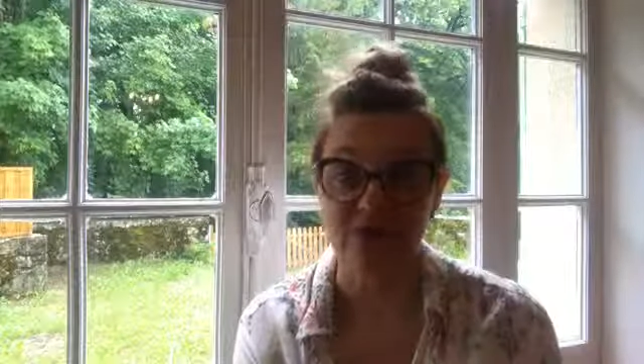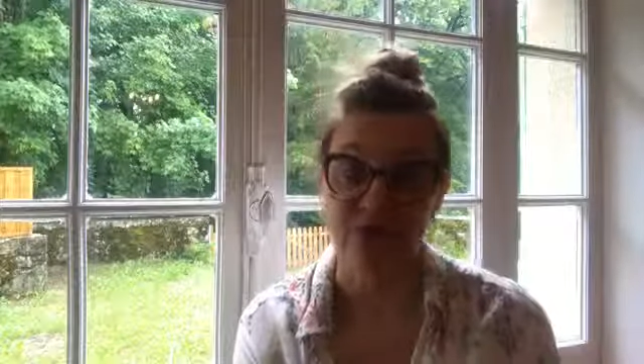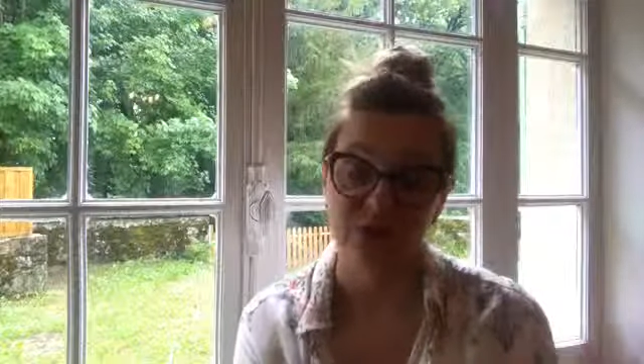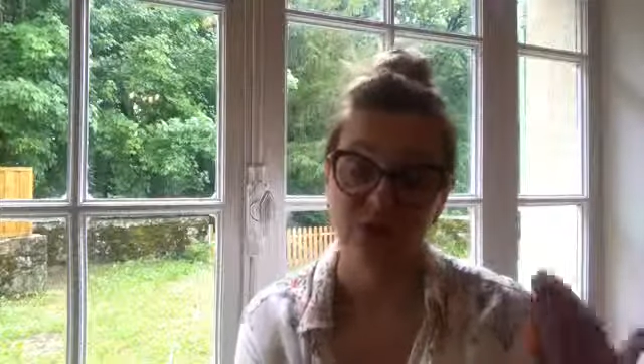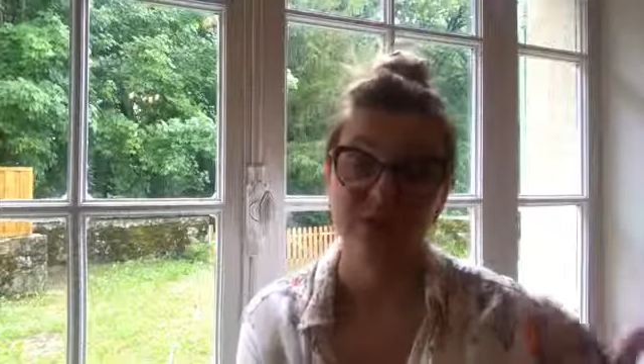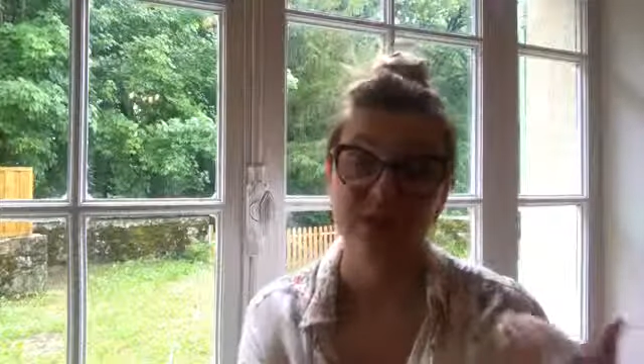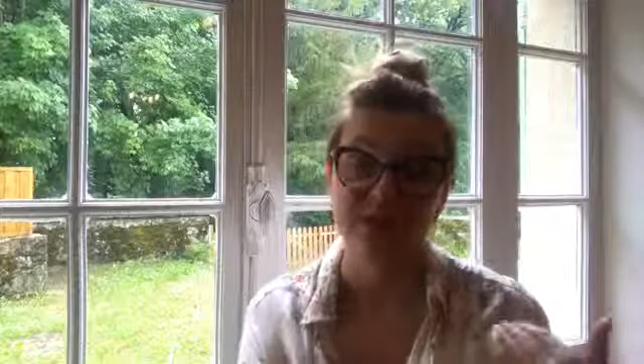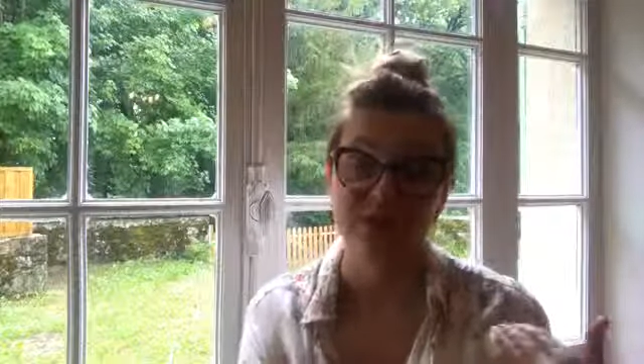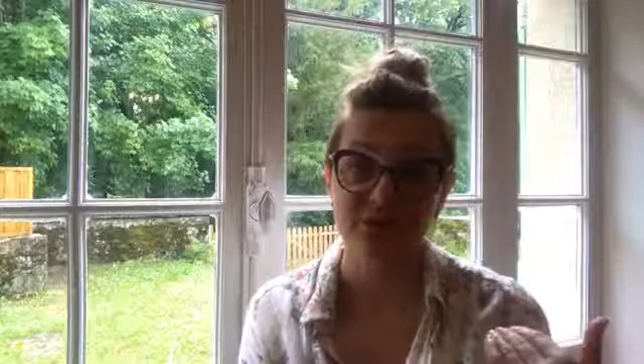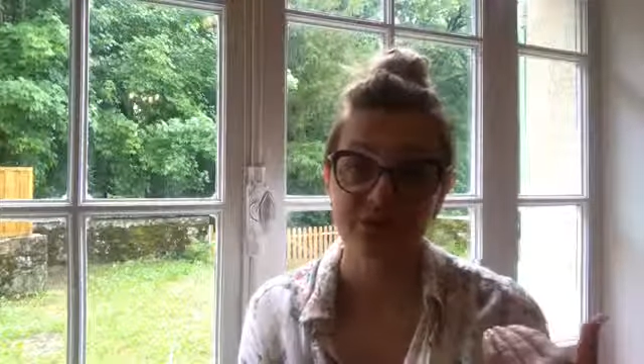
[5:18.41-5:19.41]
So it would be
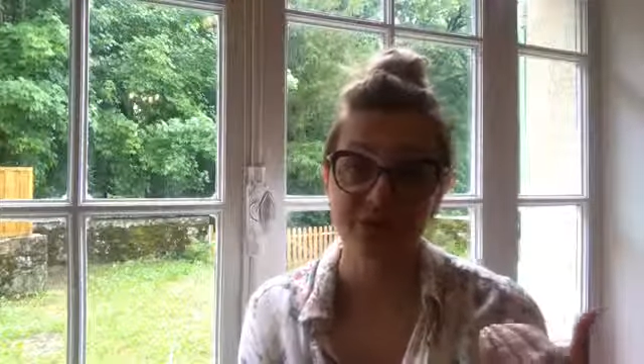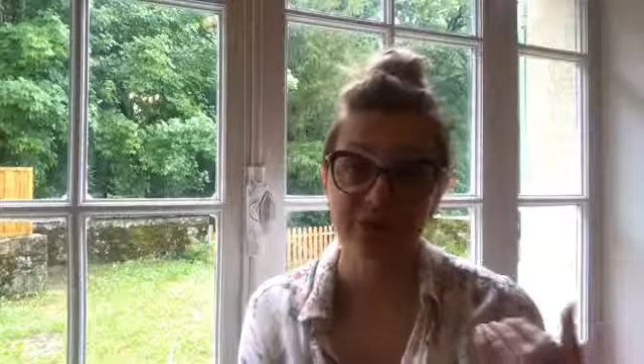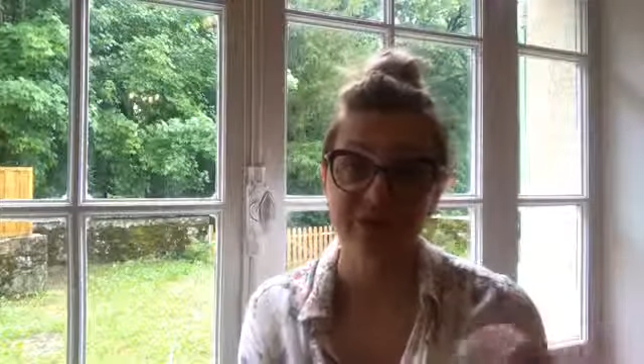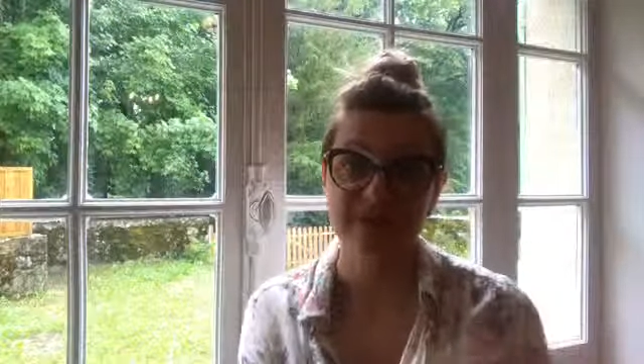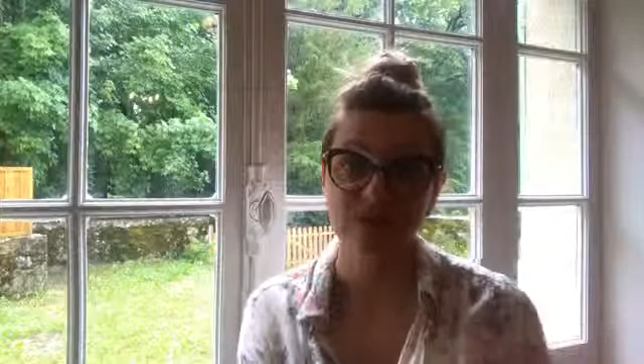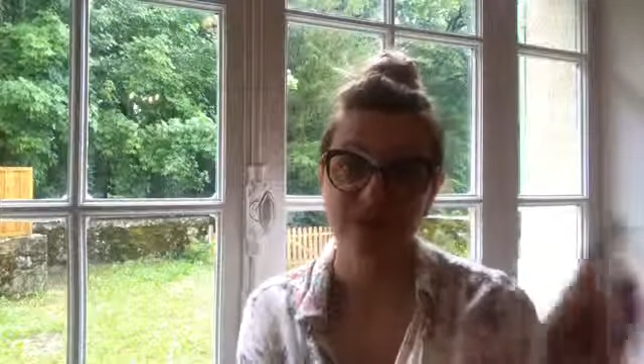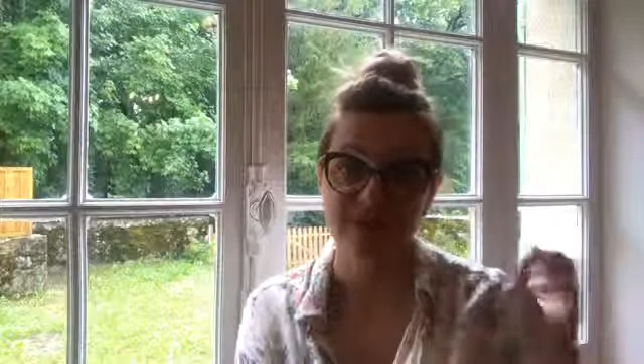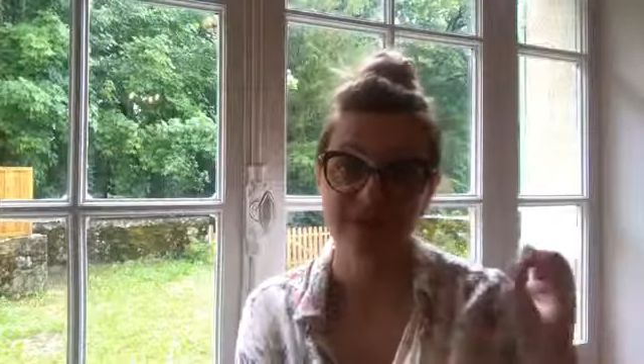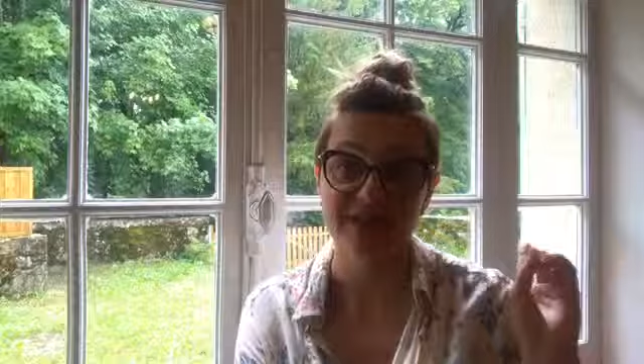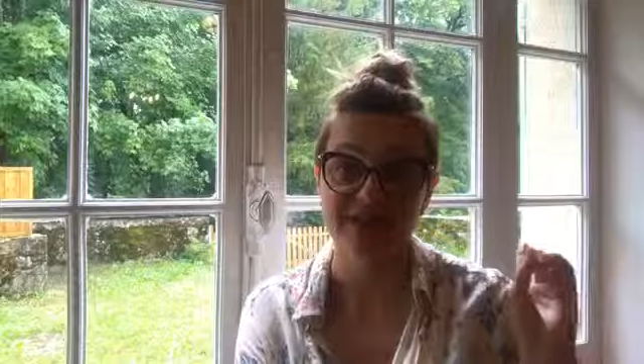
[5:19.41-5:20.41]
the first step. So
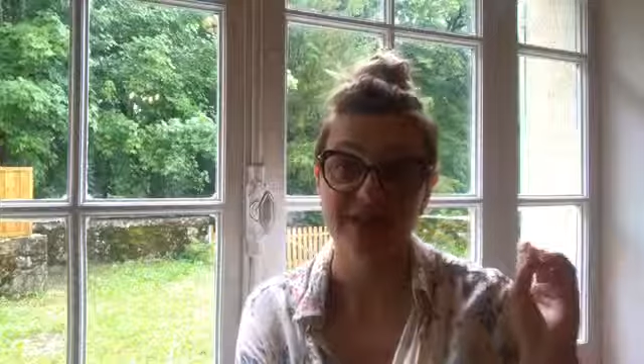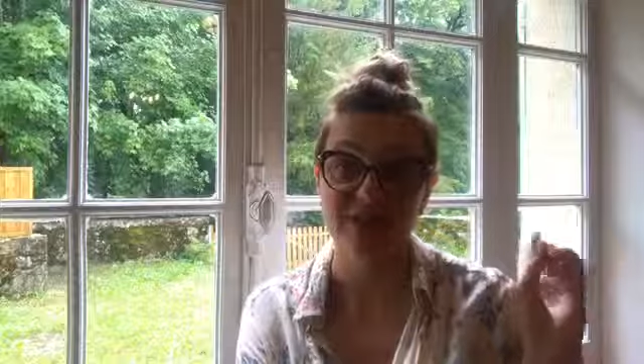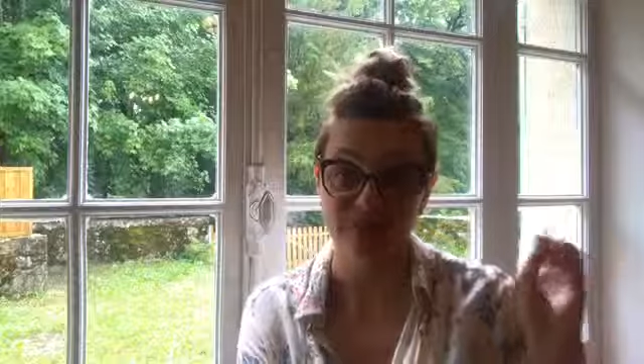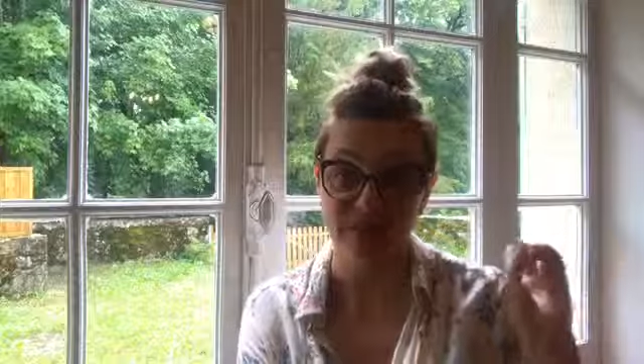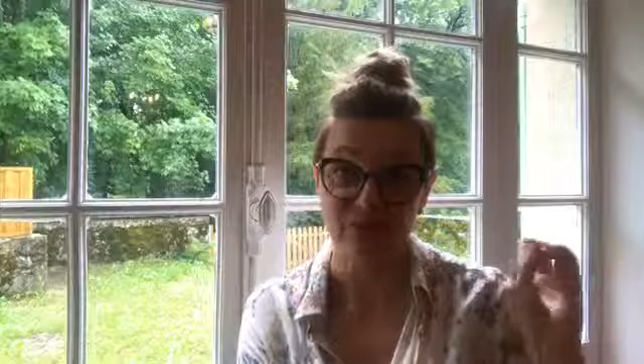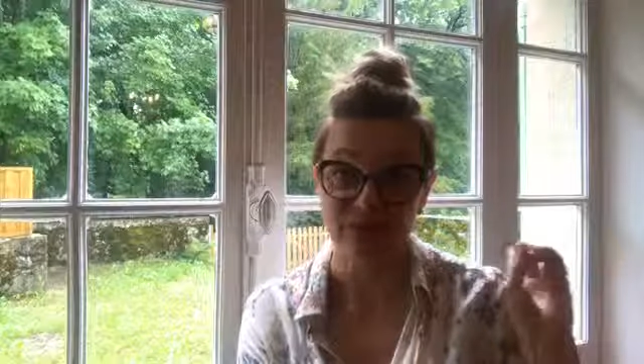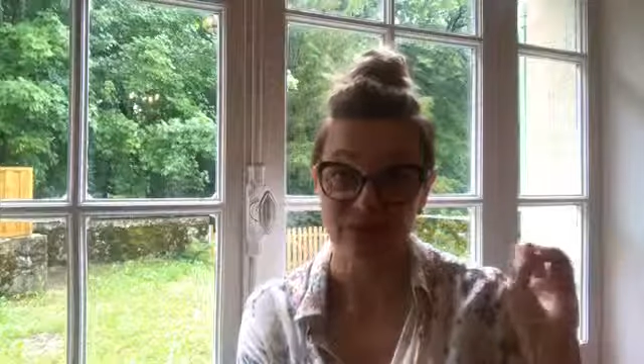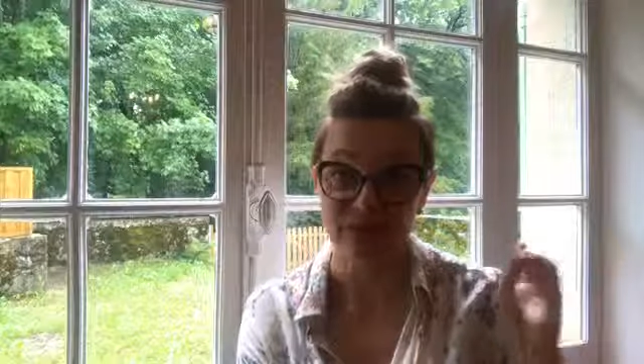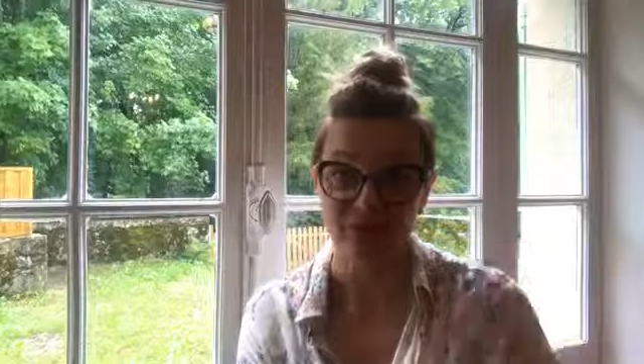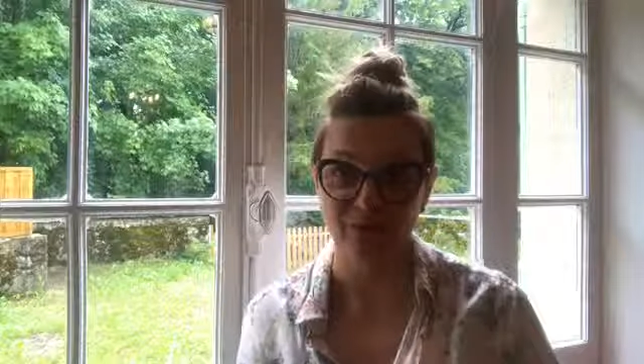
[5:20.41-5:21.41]
this is the previous
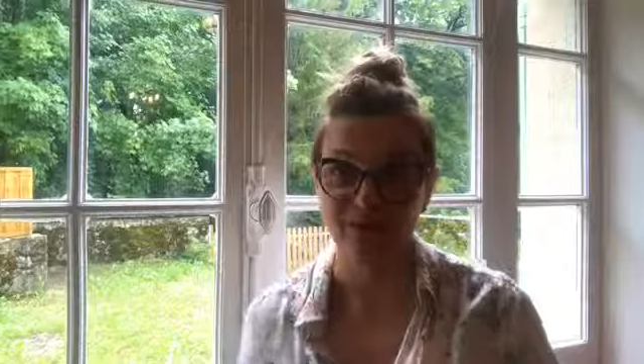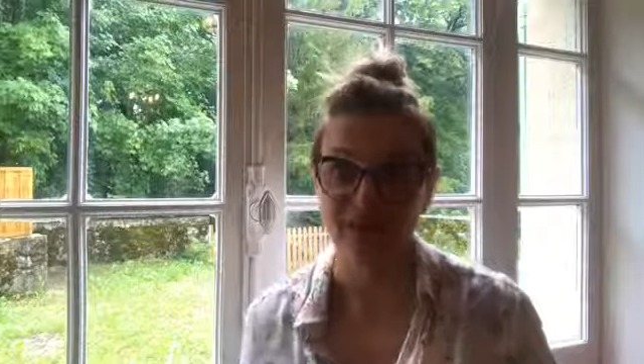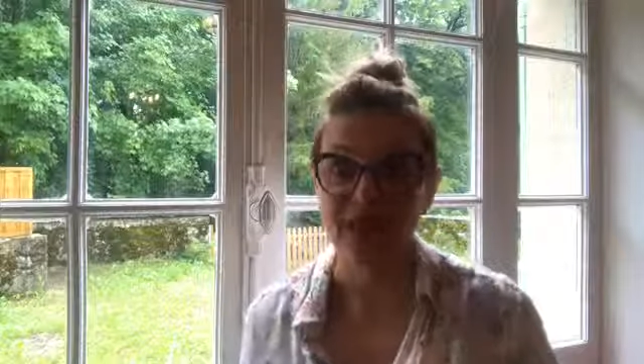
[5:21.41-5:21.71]
video.